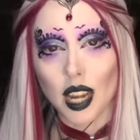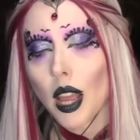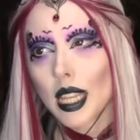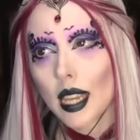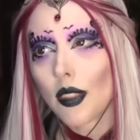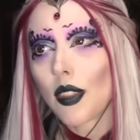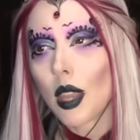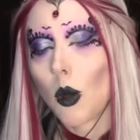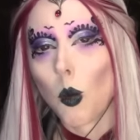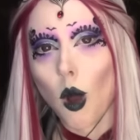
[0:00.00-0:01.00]
But I did
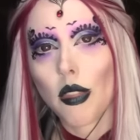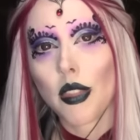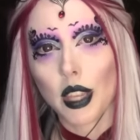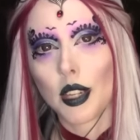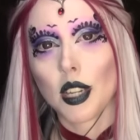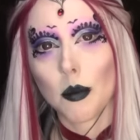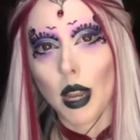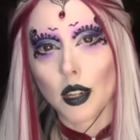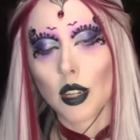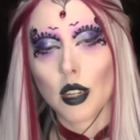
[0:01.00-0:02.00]
think one thing she
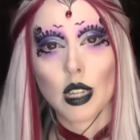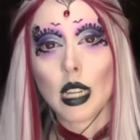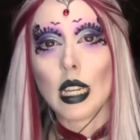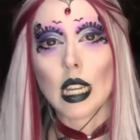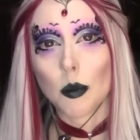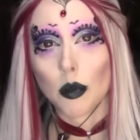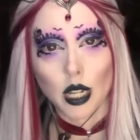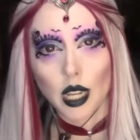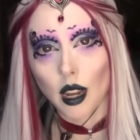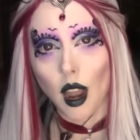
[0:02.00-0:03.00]
mentioned needed
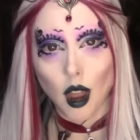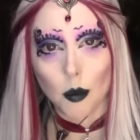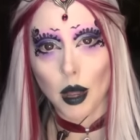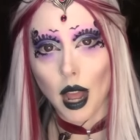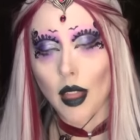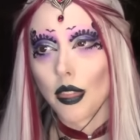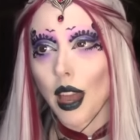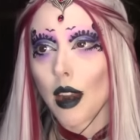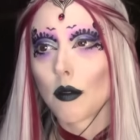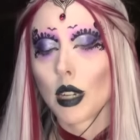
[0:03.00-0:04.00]
bringing up, and
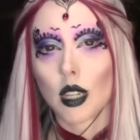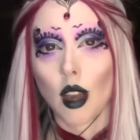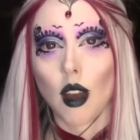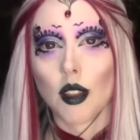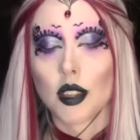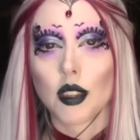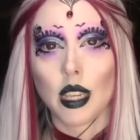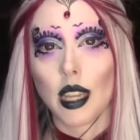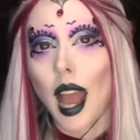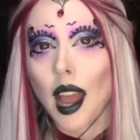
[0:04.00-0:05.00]
that regards
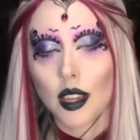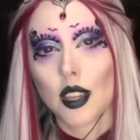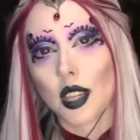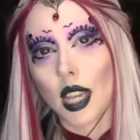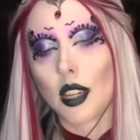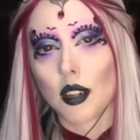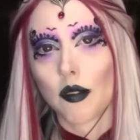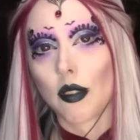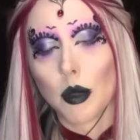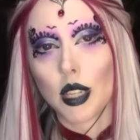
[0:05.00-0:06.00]
the
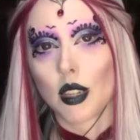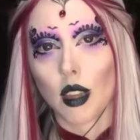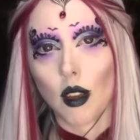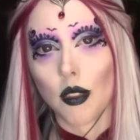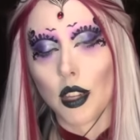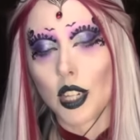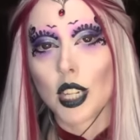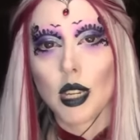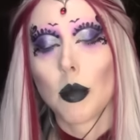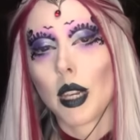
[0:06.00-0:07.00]
accusation from this girl that
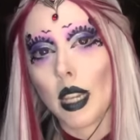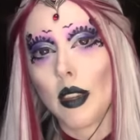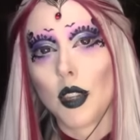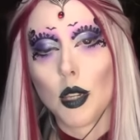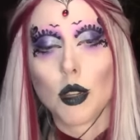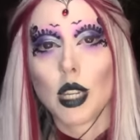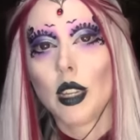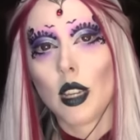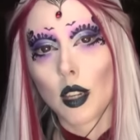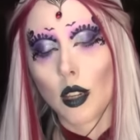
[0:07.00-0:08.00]
she believes
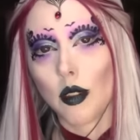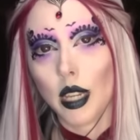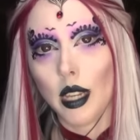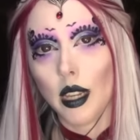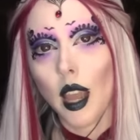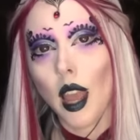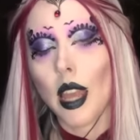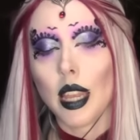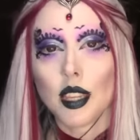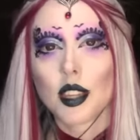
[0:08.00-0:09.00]
Eugenia Cooney
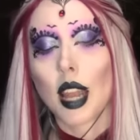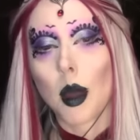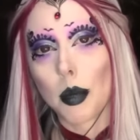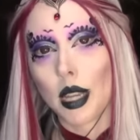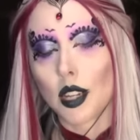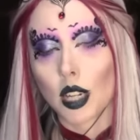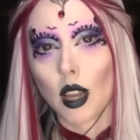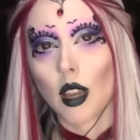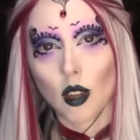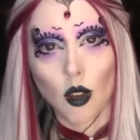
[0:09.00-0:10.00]
is now pitching
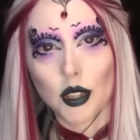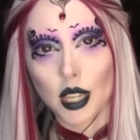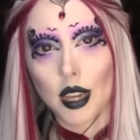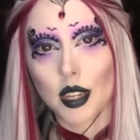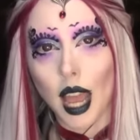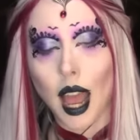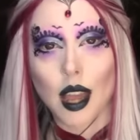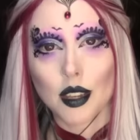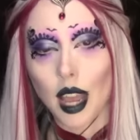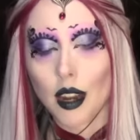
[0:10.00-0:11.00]
her content
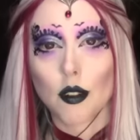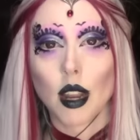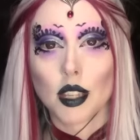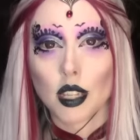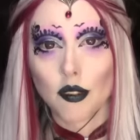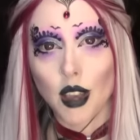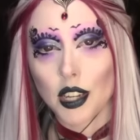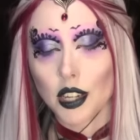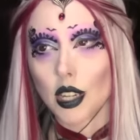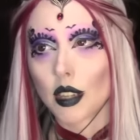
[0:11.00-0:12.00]
at anorexia
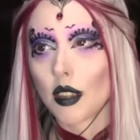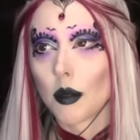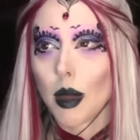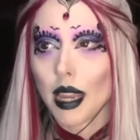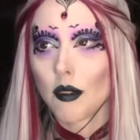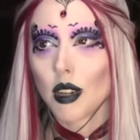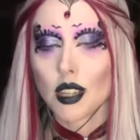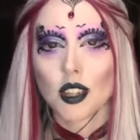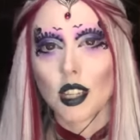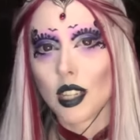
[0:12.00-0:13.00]
fetishists. And the main
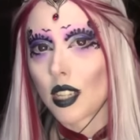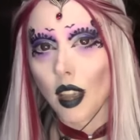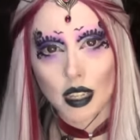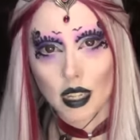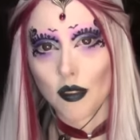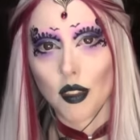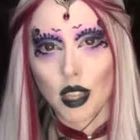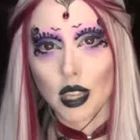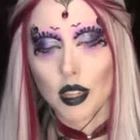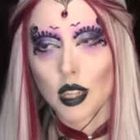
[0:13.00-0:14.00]
reason she cited for
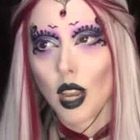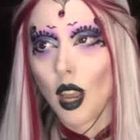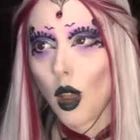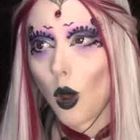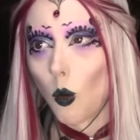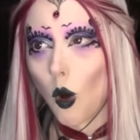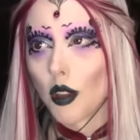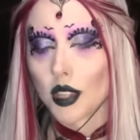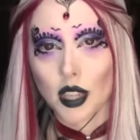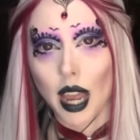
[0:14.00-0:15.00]
this
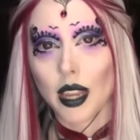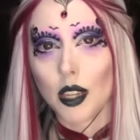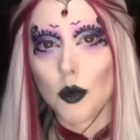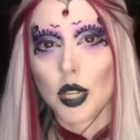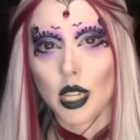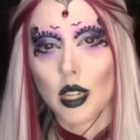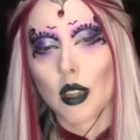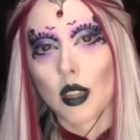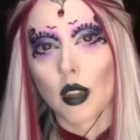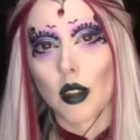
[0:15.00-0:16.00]
was that Eugenia
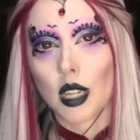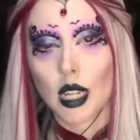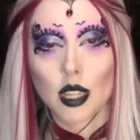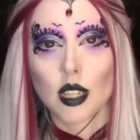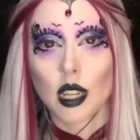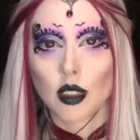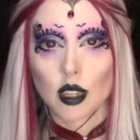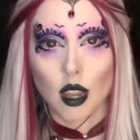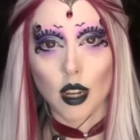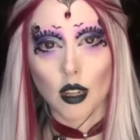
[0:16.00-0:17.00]
has started listing in
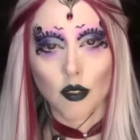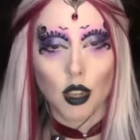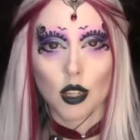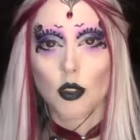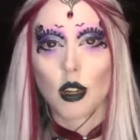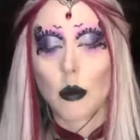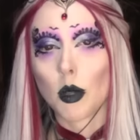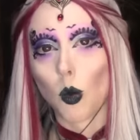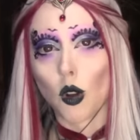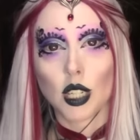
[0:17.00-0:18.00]
the title of her
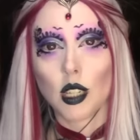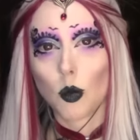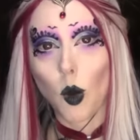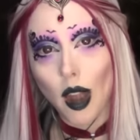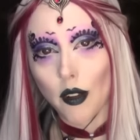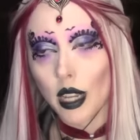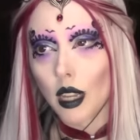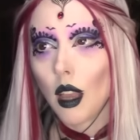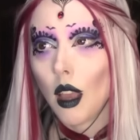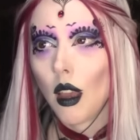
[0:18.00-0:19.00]
streams what she's wearing.